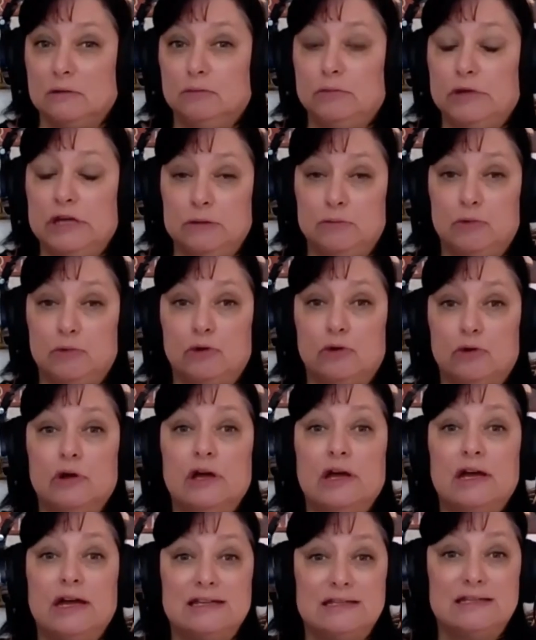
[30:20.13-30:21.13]
people
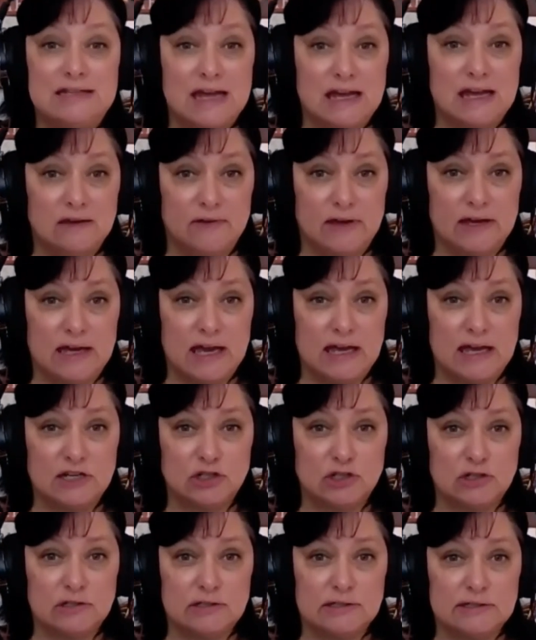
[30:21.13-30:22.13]
take
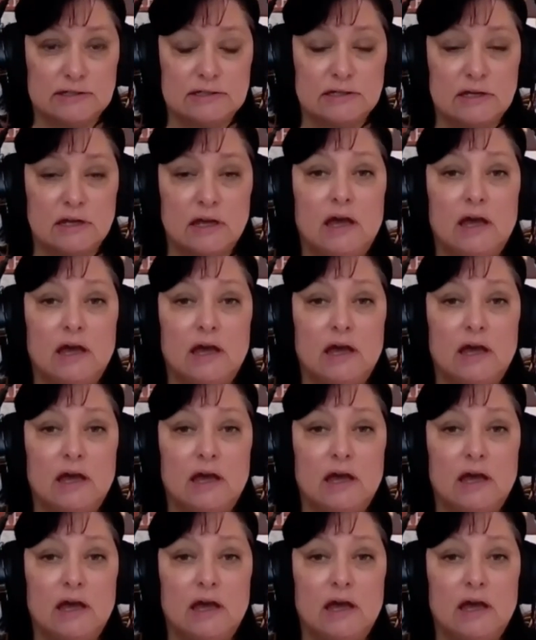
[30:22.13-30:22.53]
vacations.